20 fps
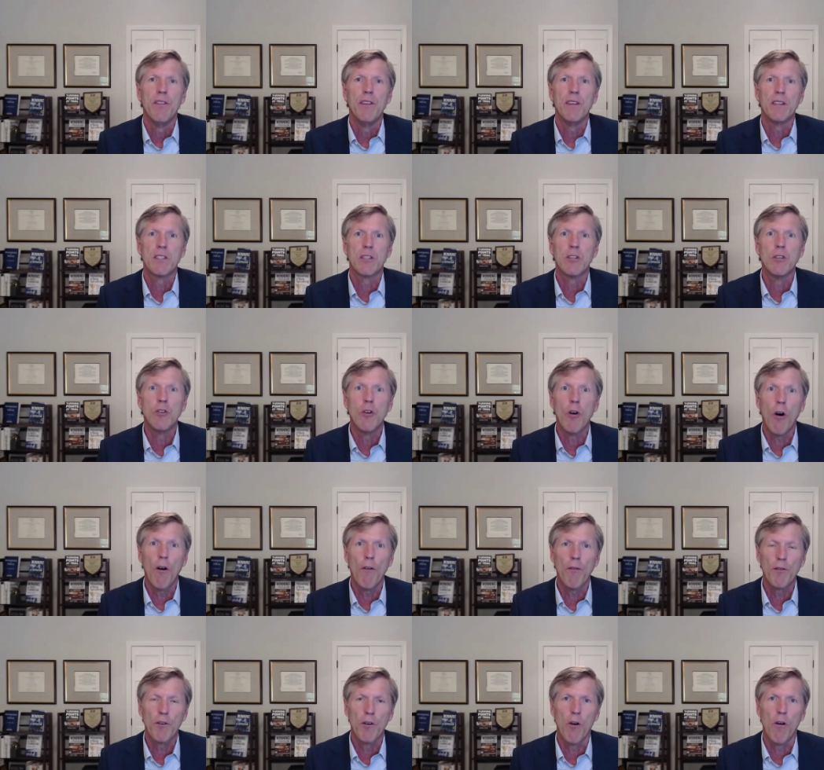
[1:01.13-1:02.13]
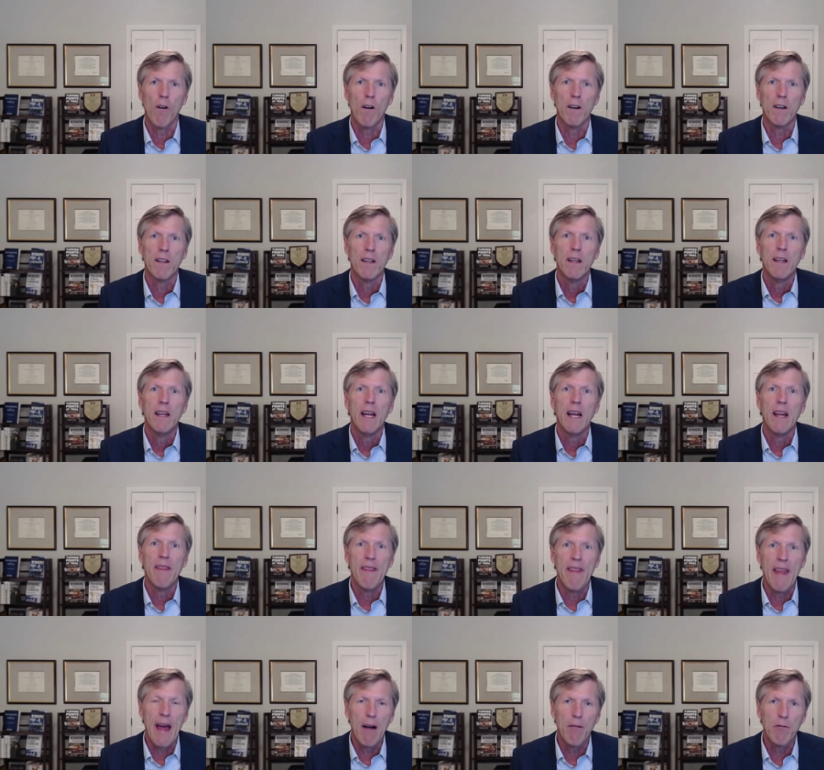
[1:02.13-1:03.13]
this golf cart,
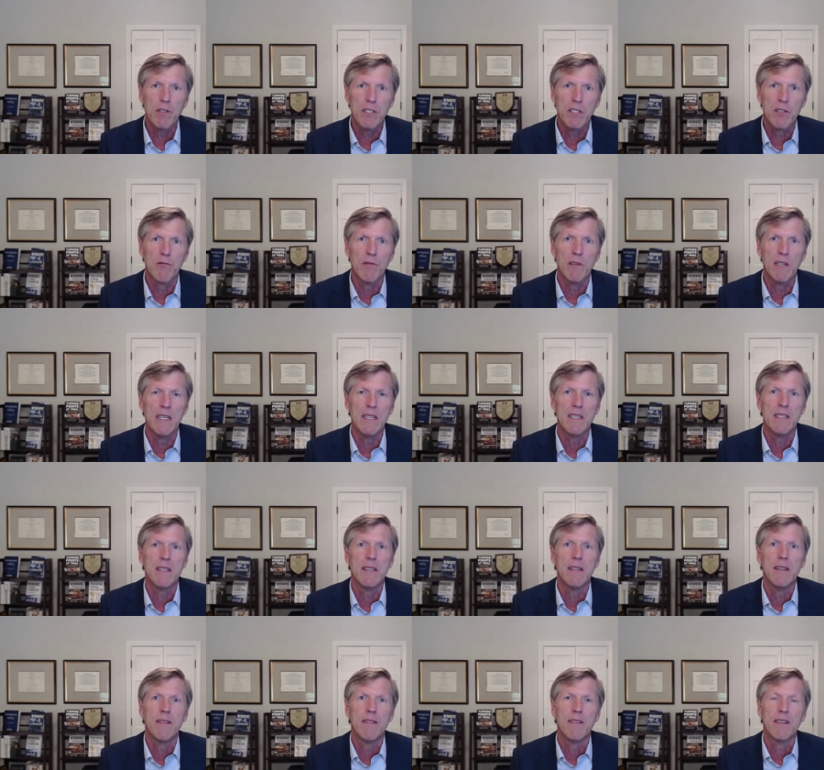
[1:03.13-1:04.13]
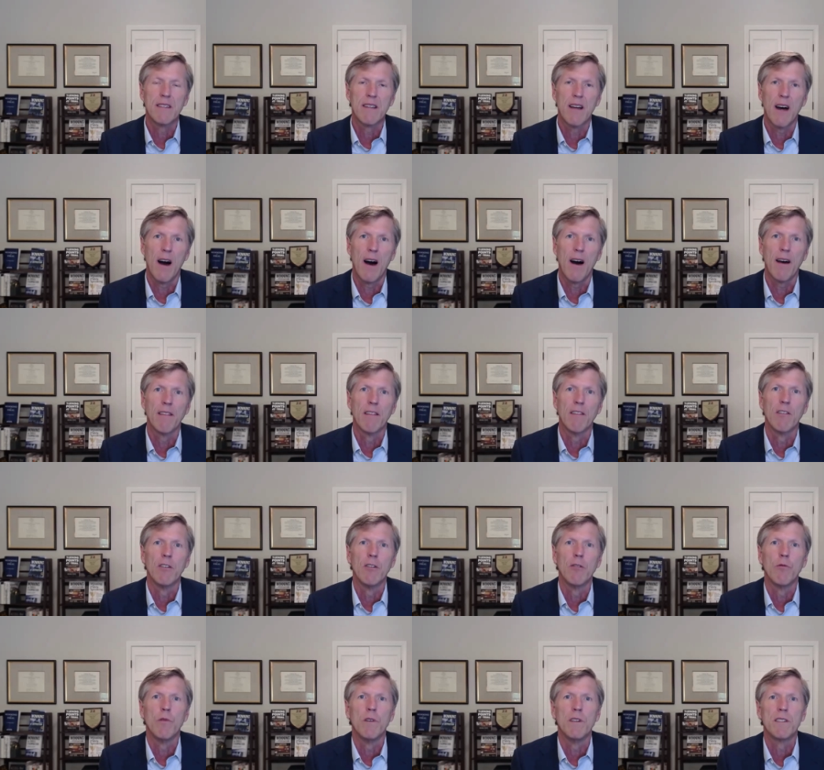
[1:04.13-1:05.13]
and that was the reason the
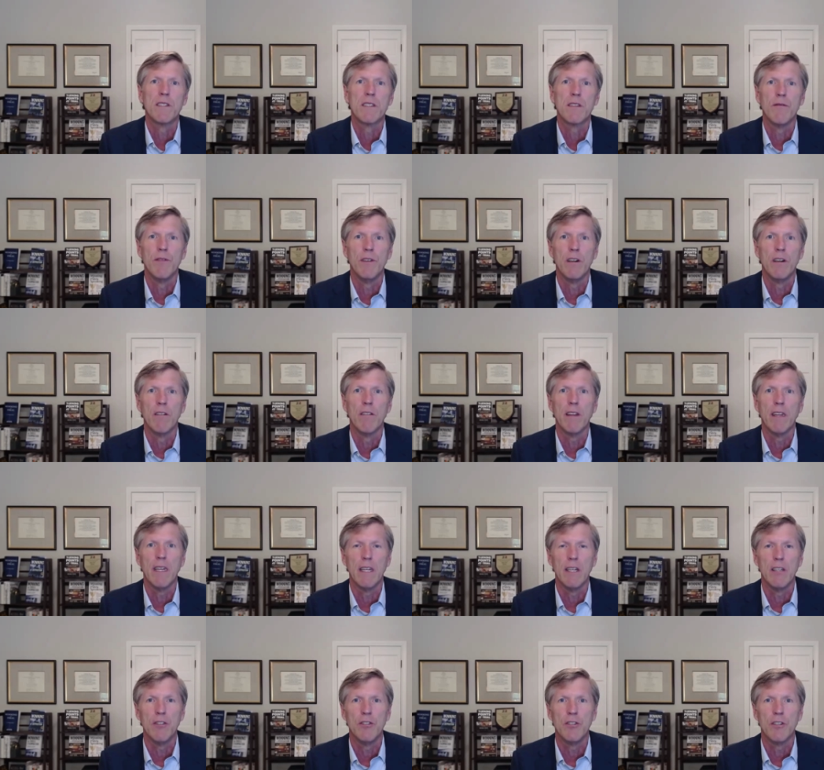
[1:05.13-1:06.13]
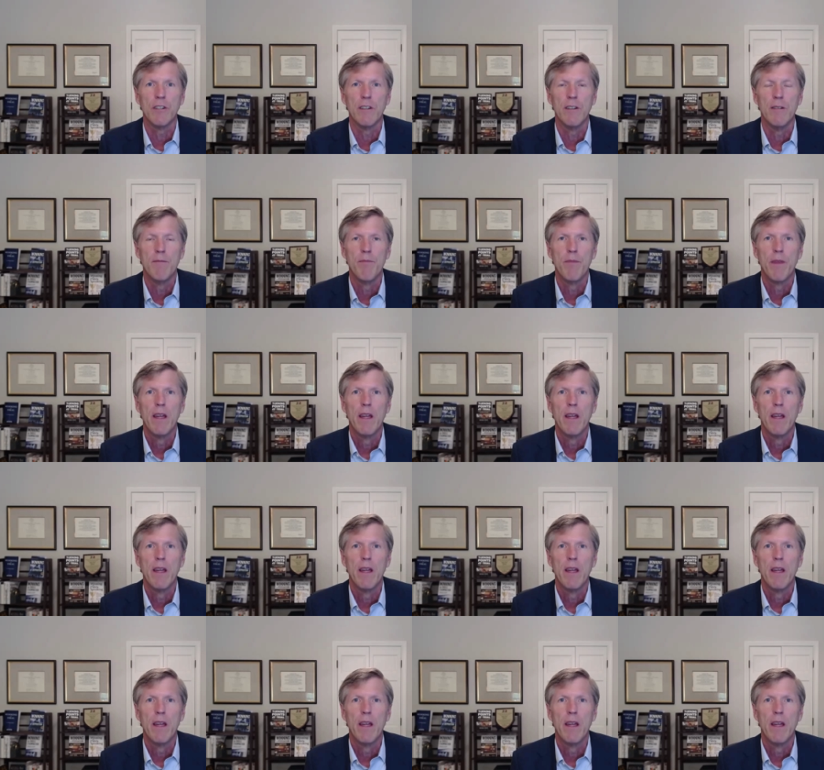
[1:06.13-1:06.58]
toddler was severely injured.